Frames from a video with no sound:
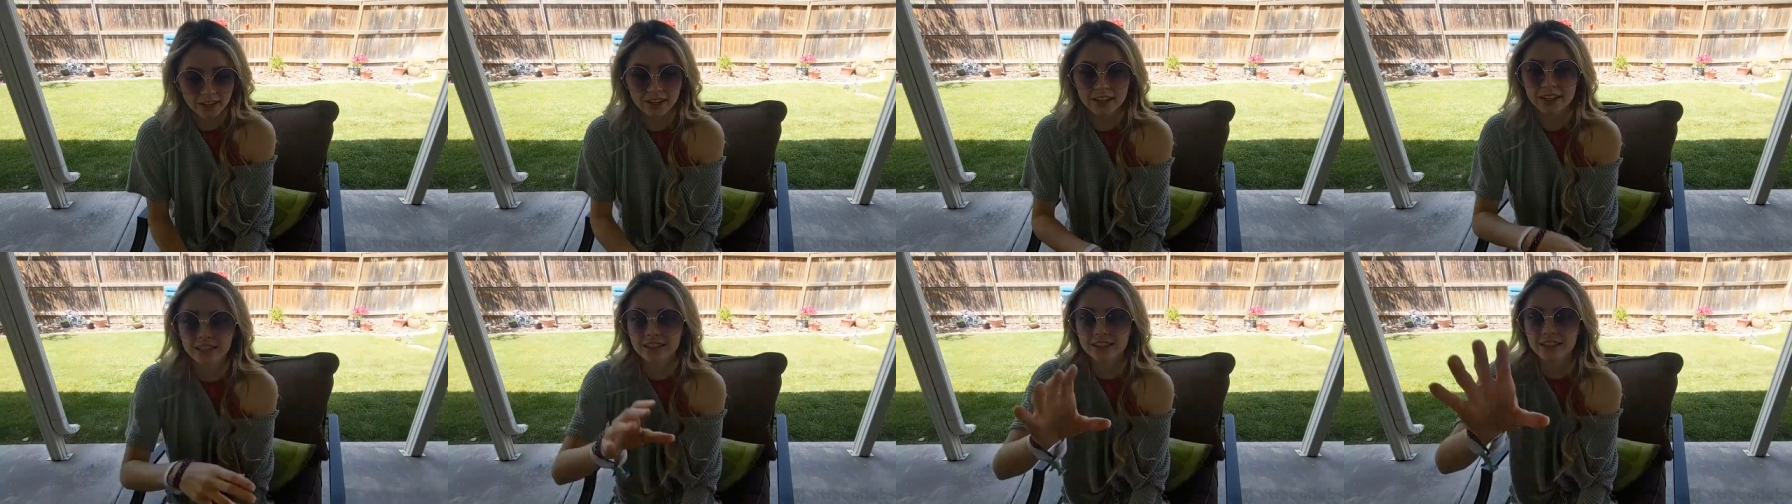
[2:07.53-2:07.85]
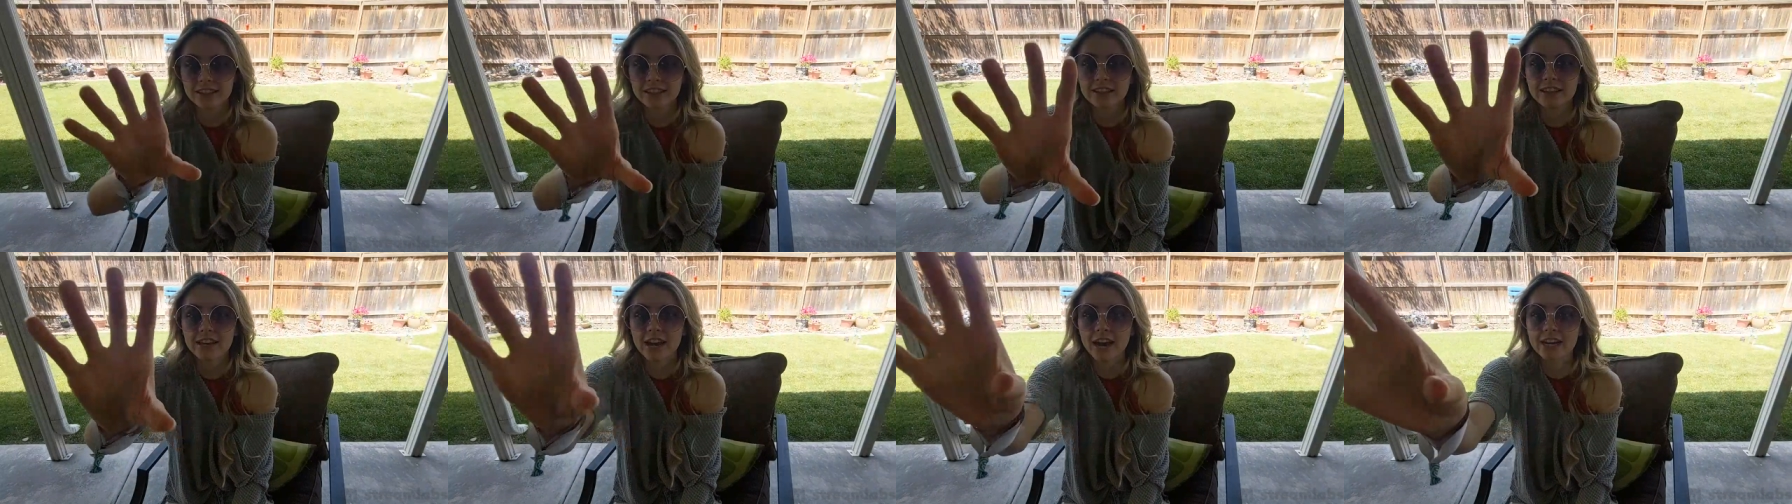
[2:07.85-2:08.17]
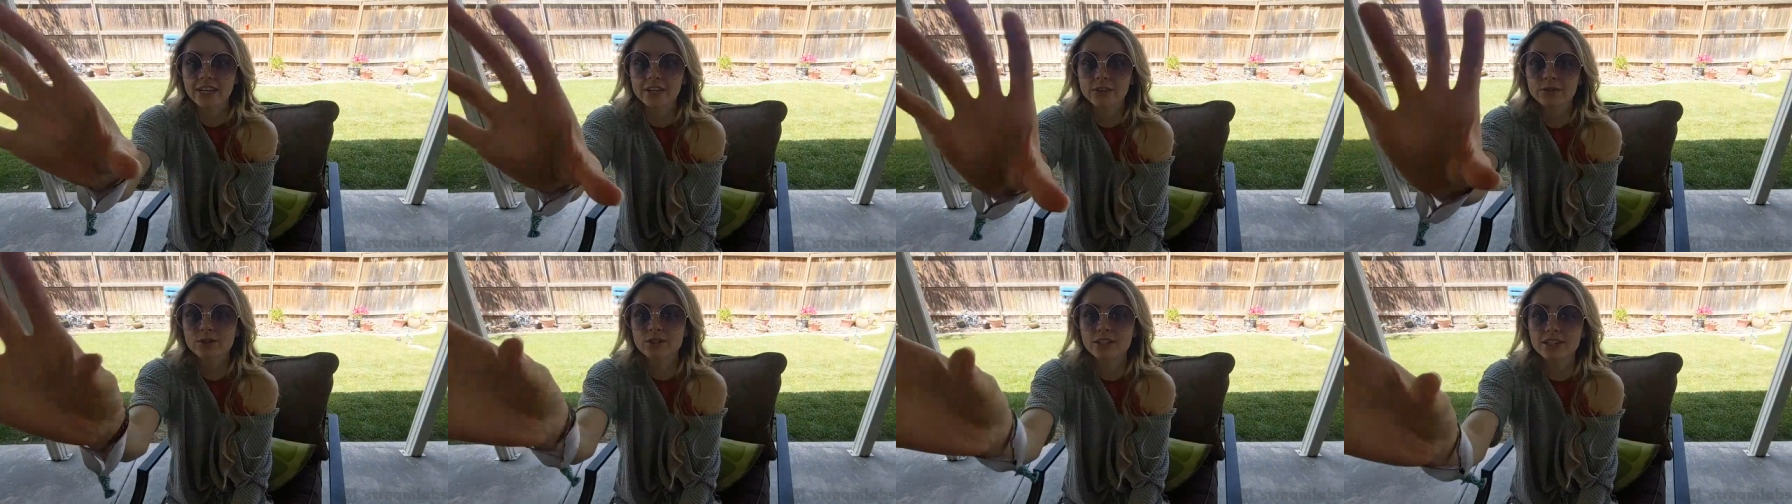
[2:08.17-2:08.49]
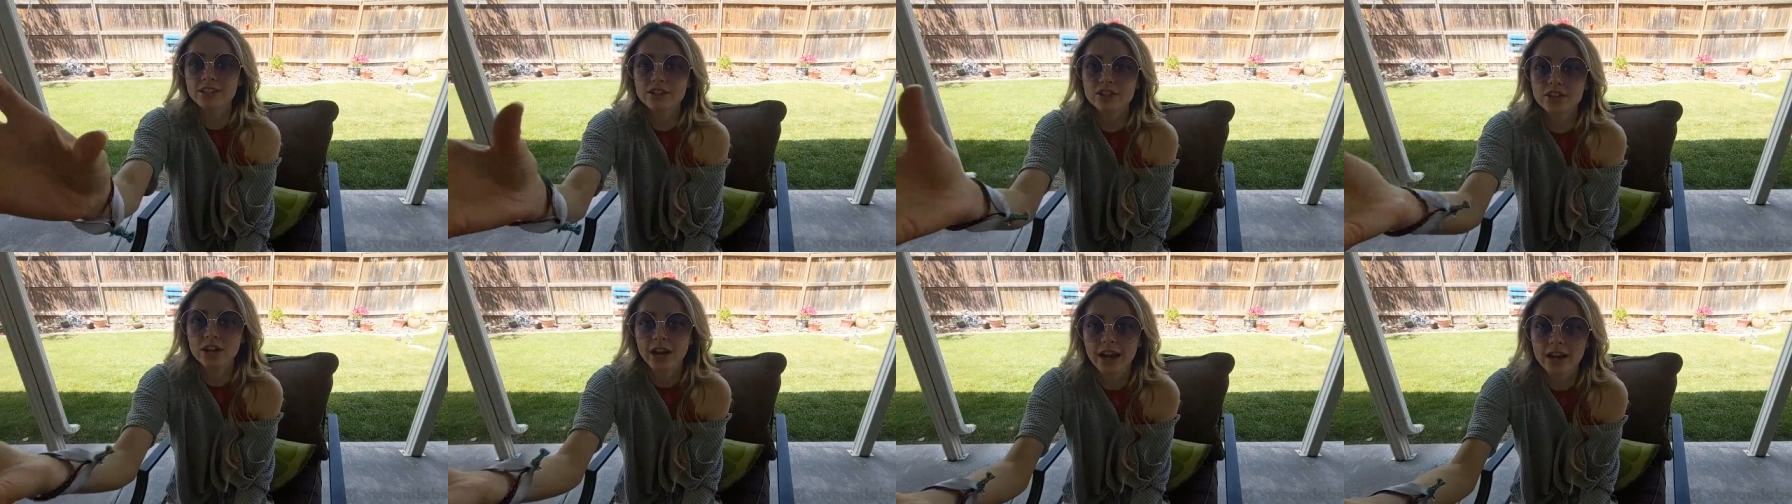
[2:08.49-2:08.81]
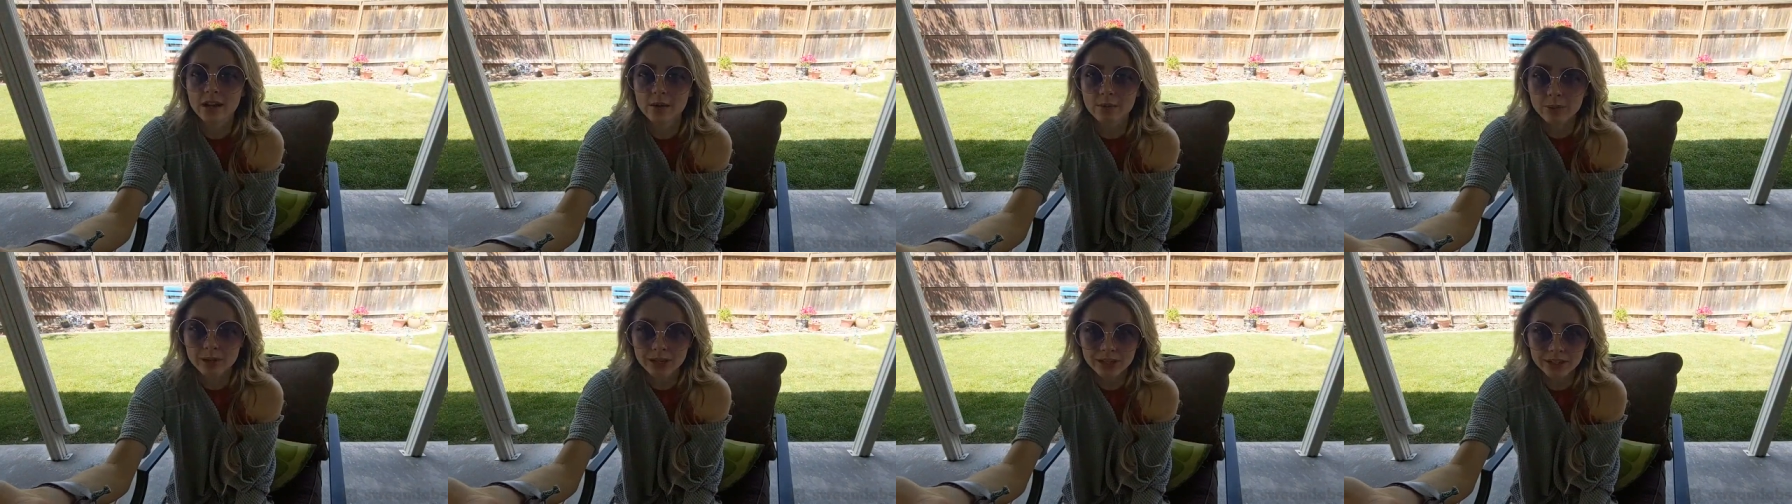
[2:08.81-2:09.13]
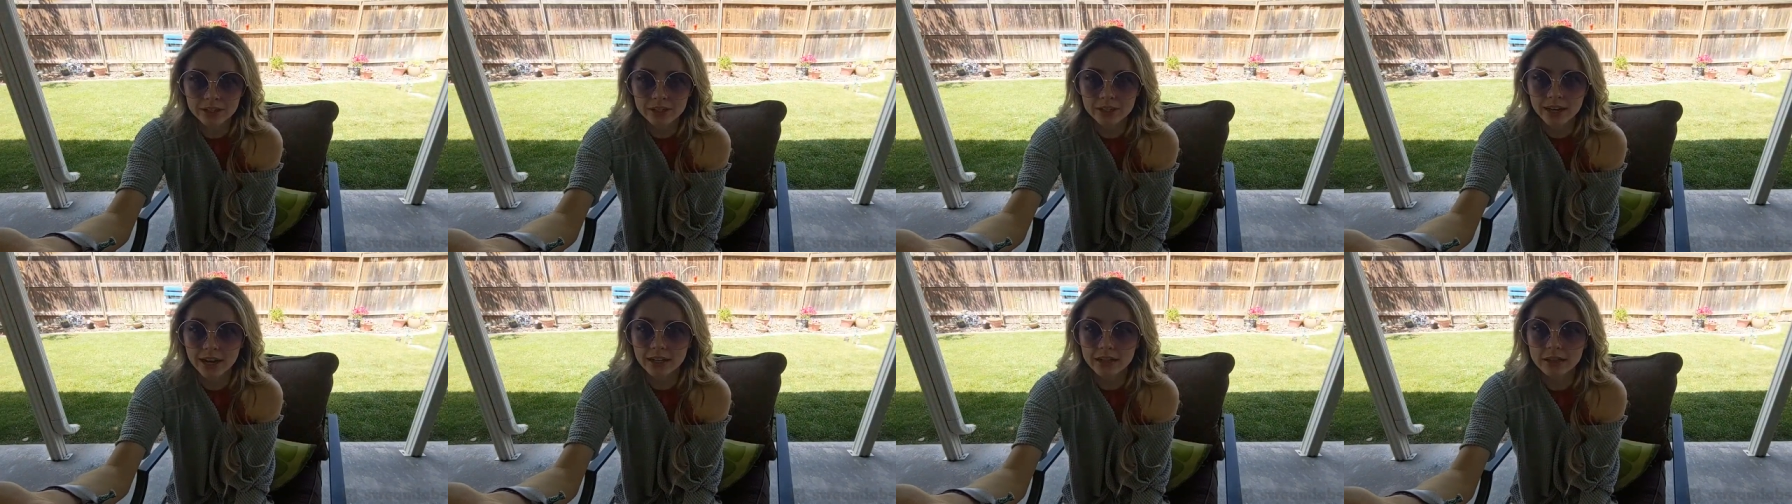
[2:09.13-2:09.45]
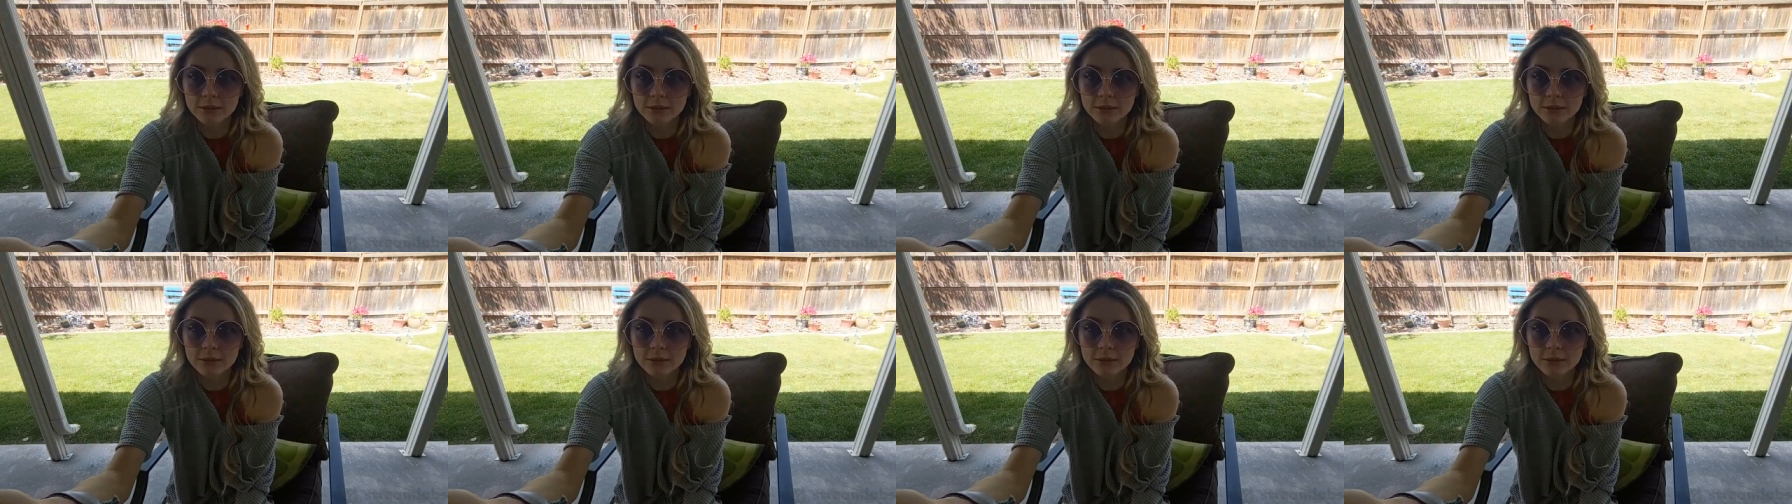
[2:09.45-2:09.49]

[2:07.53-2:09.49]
uh, I don't see chat up here